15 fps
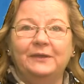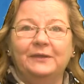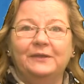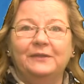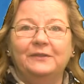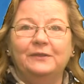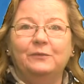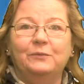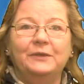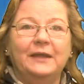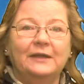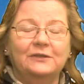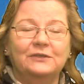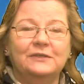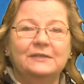that we'd
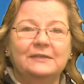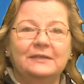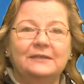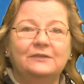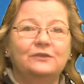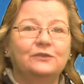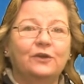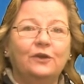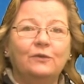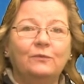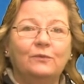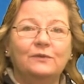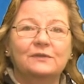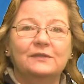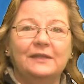actually see Star
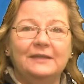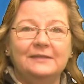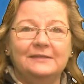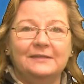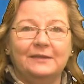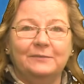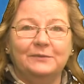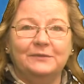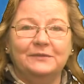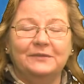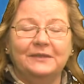Wars lightsabers